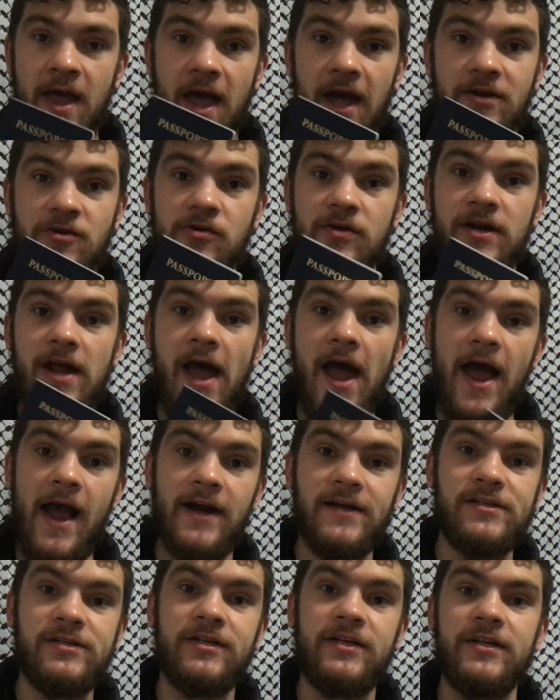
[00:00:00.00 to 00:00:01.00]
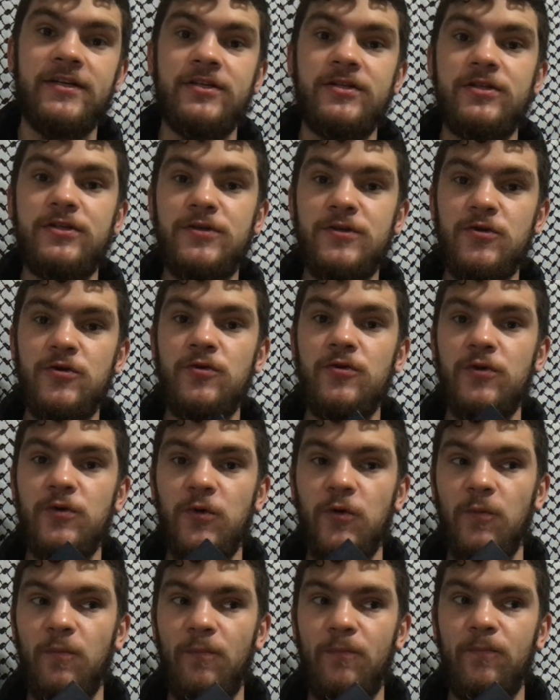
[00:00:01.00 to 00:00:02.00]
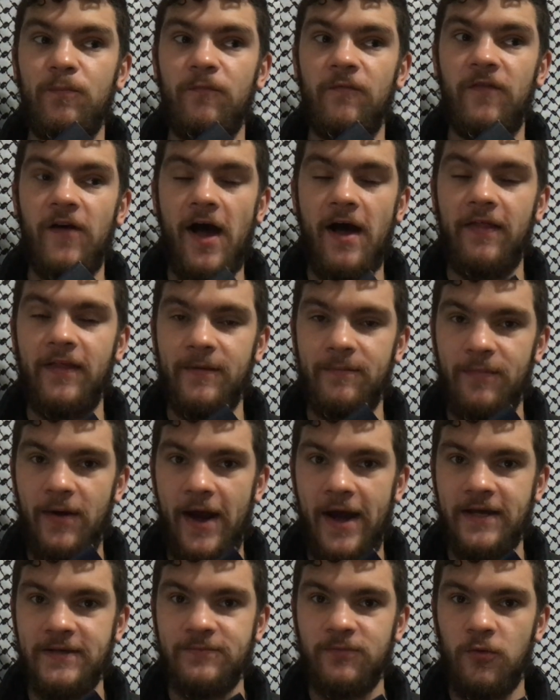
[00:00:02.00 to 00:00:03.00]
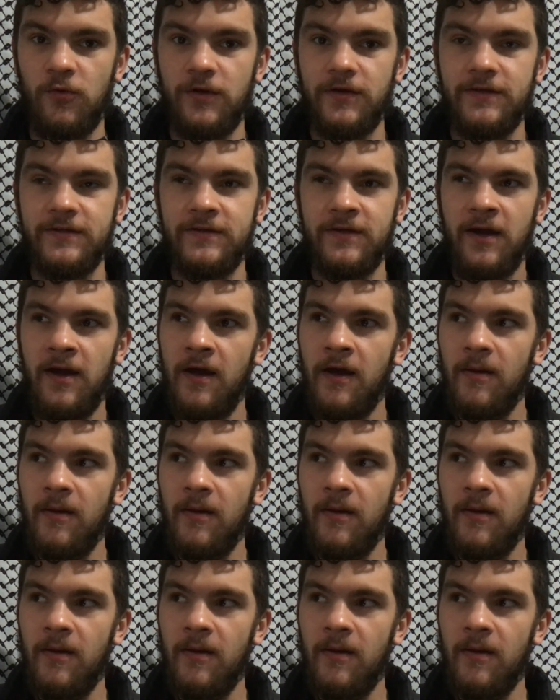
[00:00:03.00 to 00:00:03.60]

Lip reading: And you can actually get 2 valid passports,